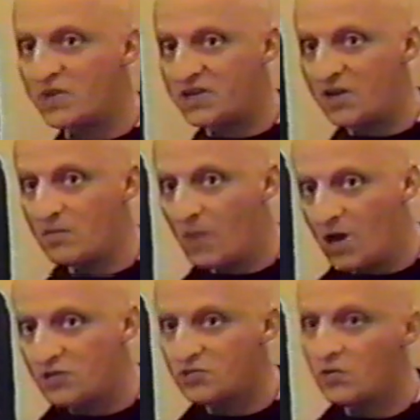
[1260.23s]
within a
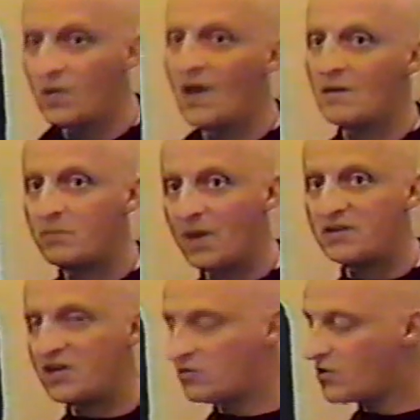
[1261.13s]
module,
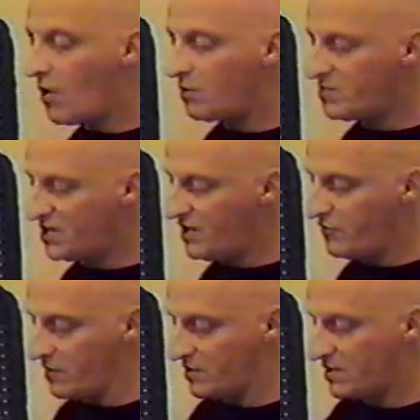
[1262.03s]
but they could all be
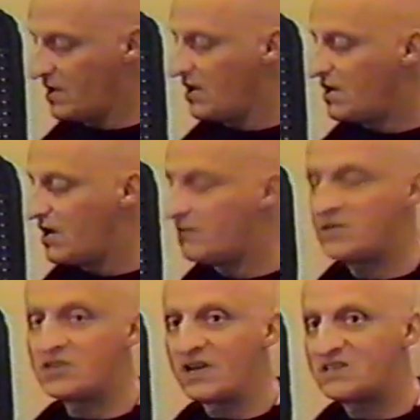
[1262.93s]
different. Here
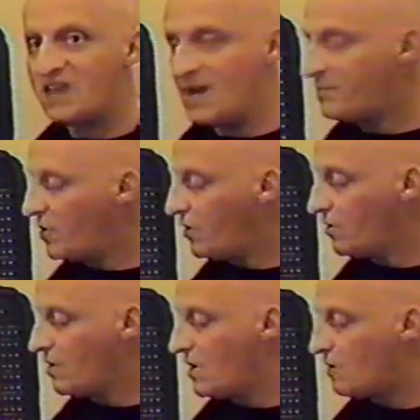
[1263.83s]
is an
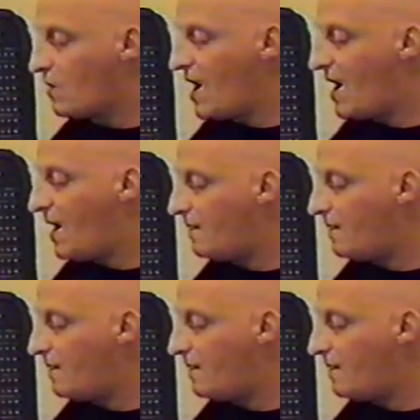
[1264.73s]
example where